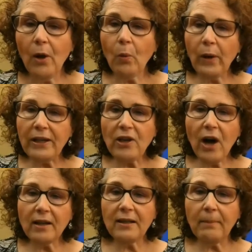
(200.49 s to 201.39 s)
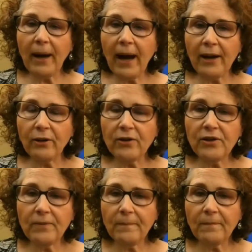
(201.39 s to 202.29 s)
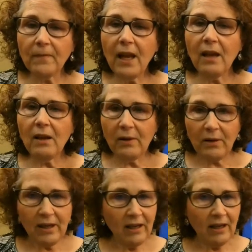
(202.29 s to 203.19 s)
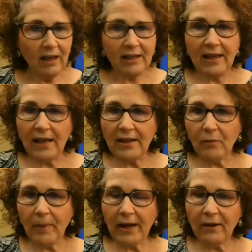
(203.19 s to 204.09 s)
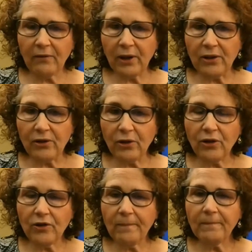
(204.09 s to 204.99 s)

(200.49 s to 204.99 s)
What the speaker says: We talk to buyers in an extensive body of research,